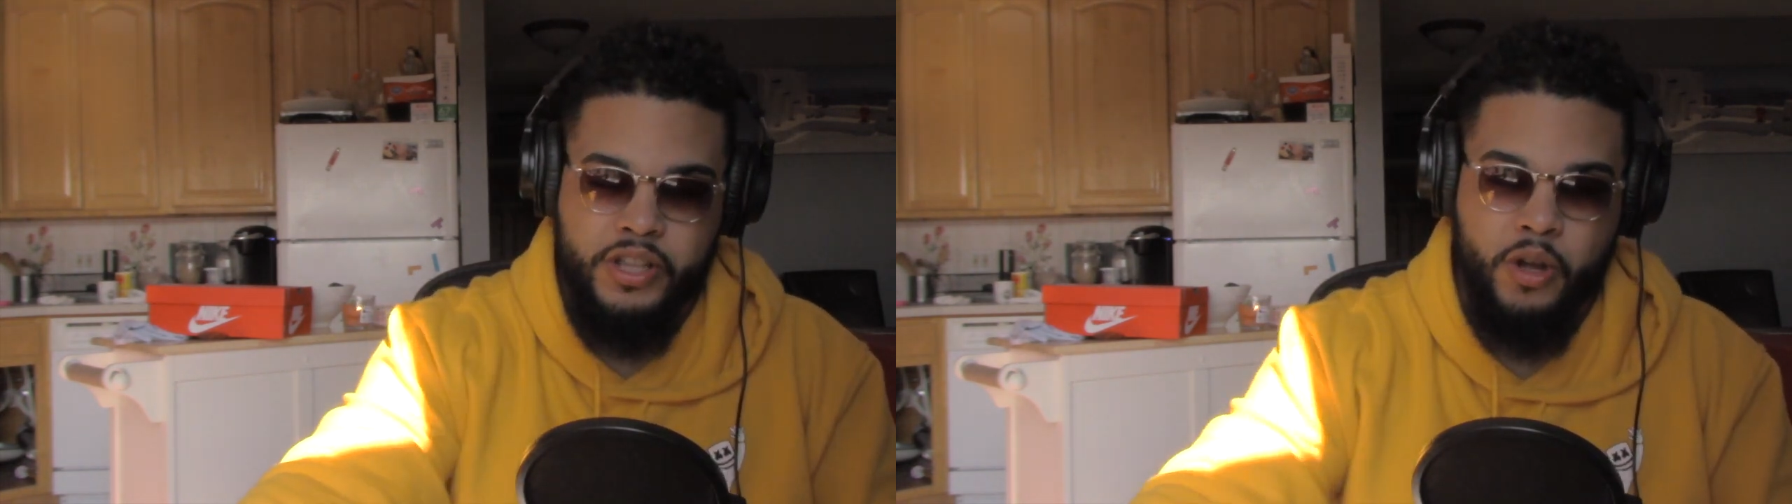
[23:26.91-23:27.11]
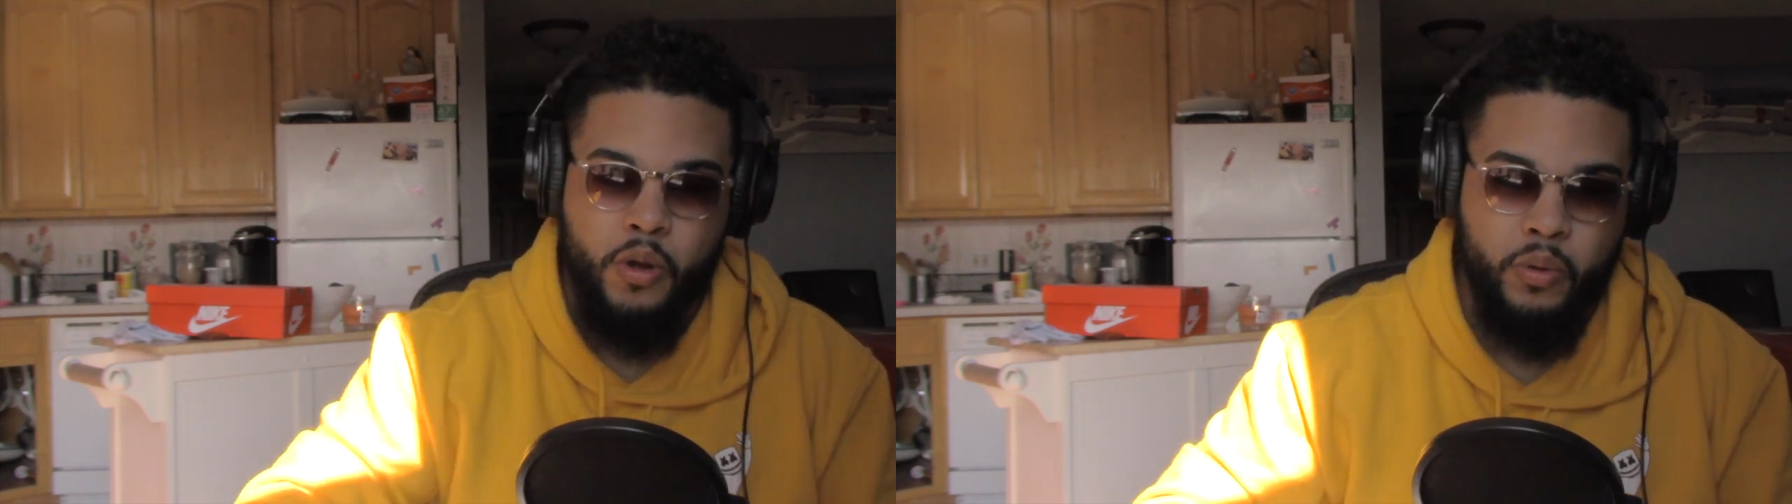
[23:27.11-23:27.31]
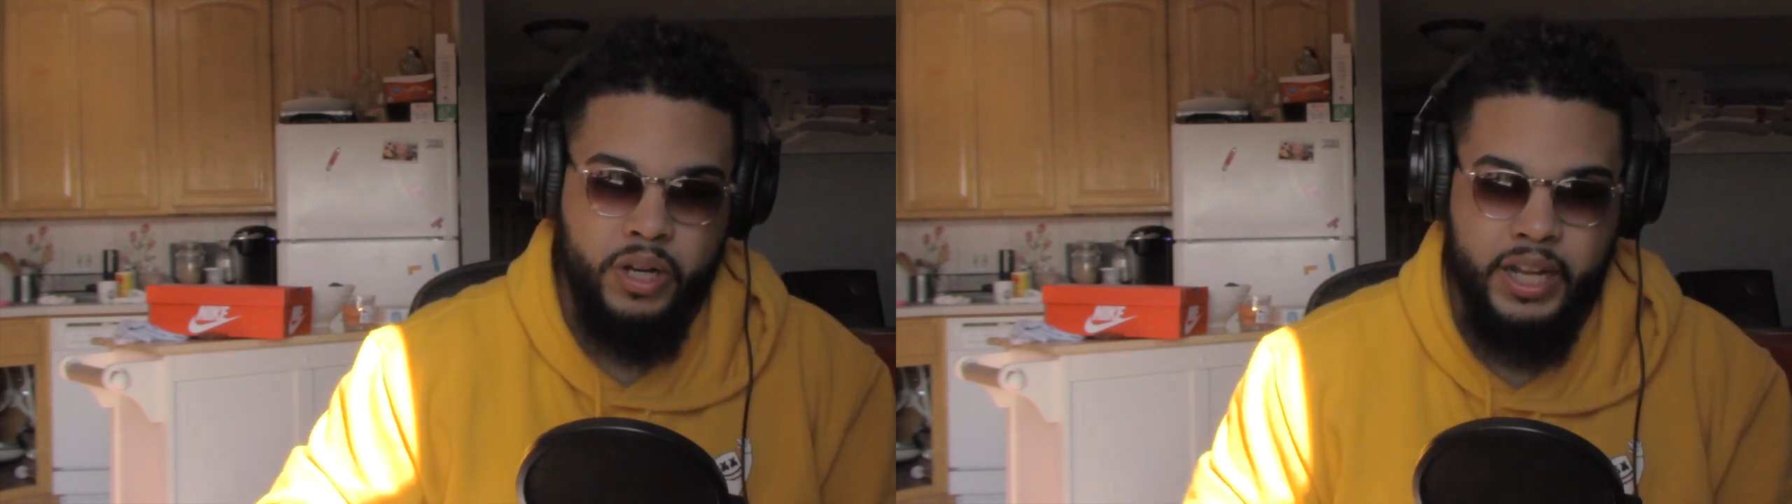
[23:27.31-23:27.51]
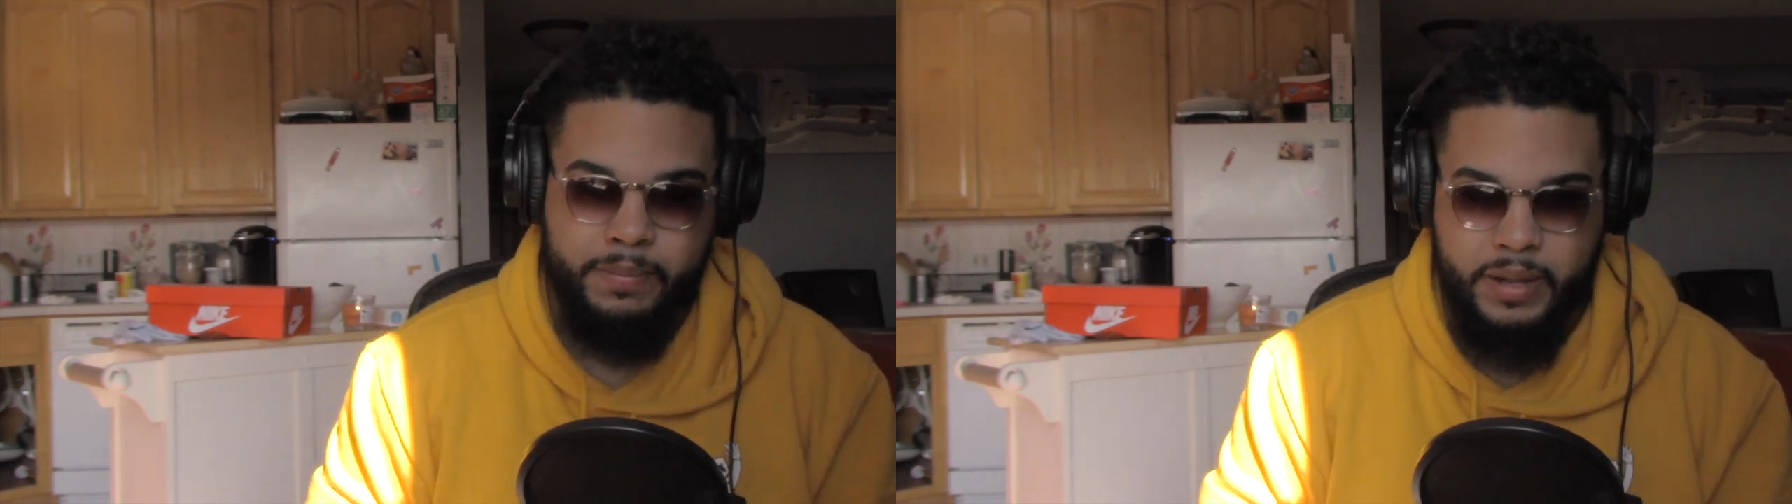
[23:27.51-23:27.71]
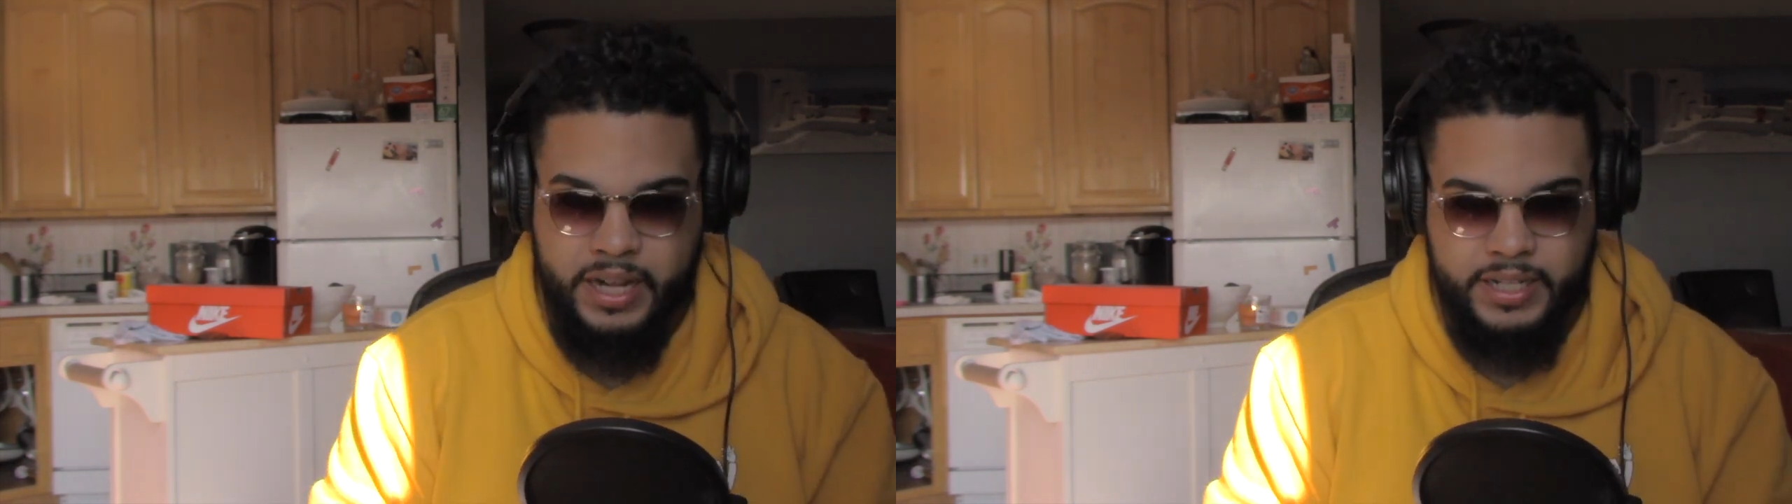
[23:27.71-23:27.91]
whole clip
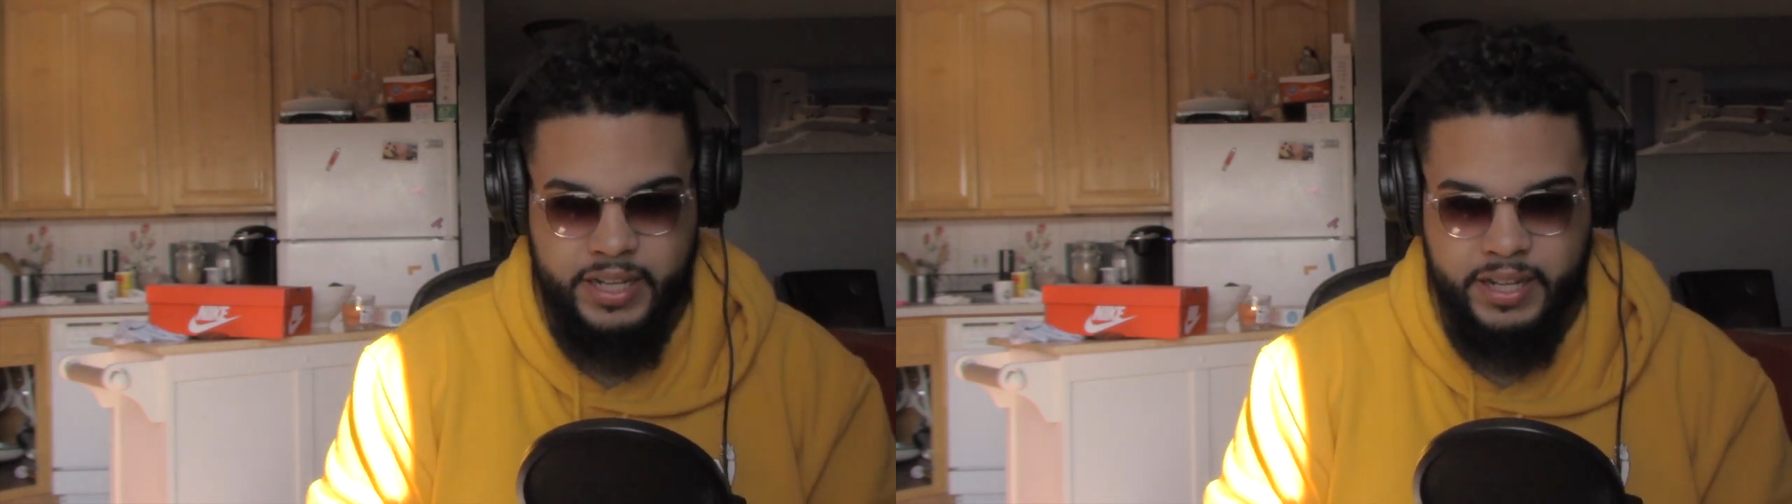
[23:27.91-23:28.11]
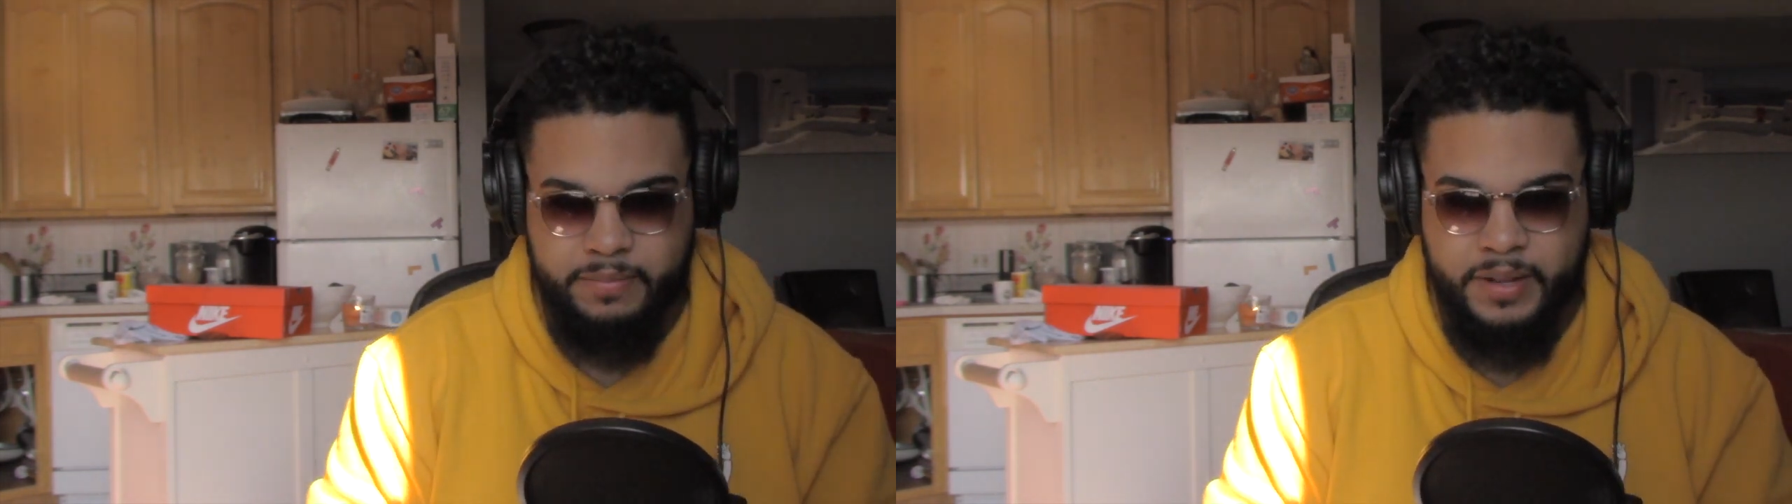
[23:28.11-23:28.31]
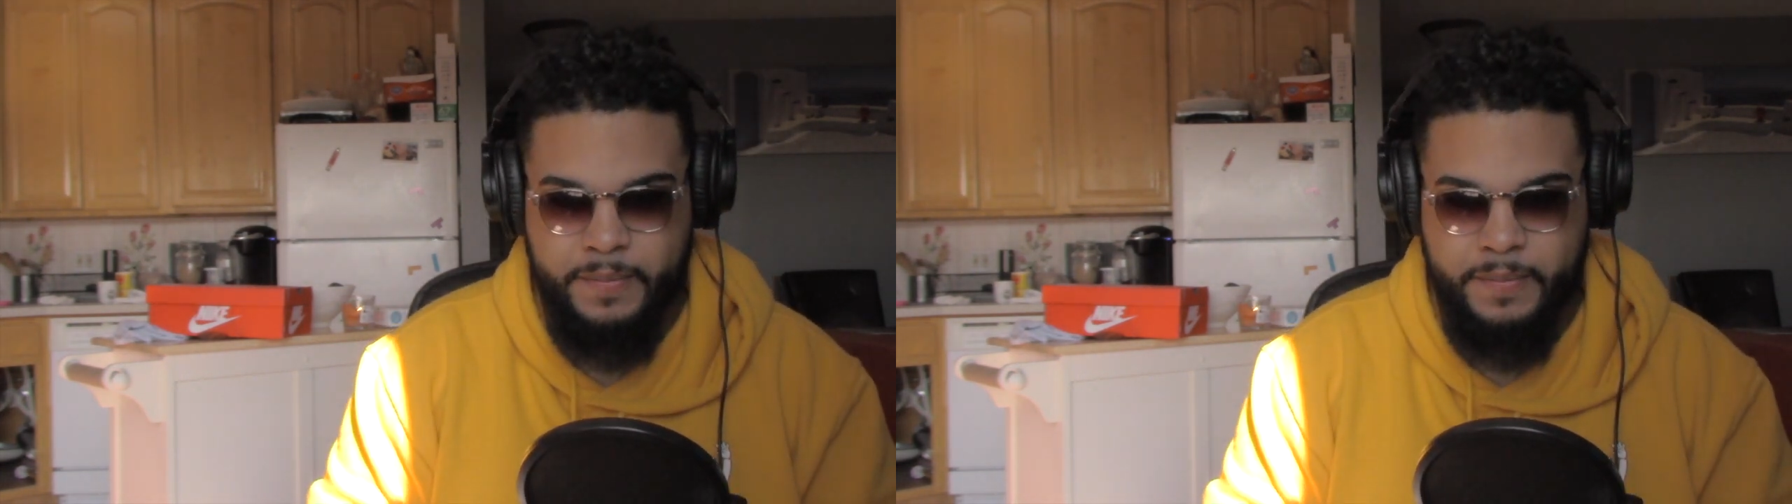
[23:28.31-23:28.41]
onto him.